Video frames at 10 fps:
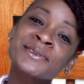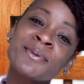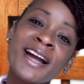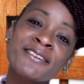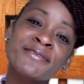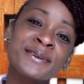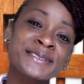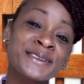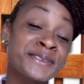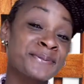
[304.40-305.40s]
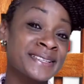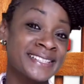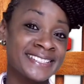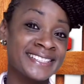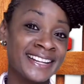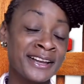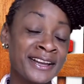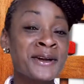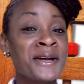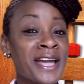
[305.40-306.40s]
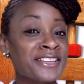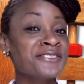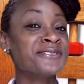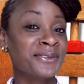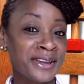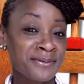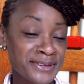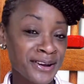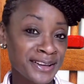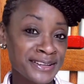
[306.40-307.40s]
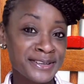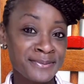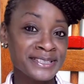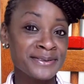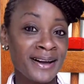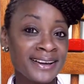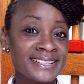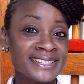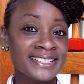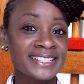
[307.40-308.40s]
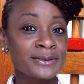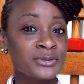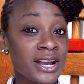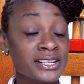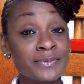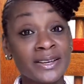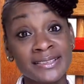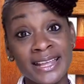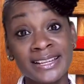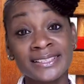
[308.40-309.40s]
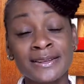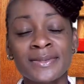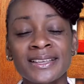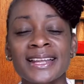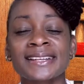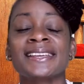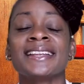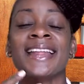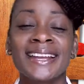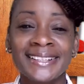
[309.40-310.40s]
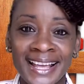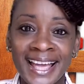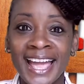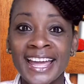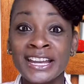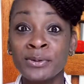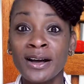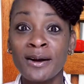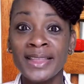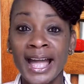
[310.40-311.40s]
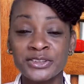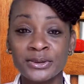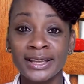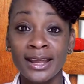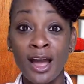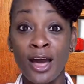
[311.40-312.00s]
why I focus on the positioning, and you don't hear me talking so much about addition and subtraction, because that is something that is innate and it will come naturally.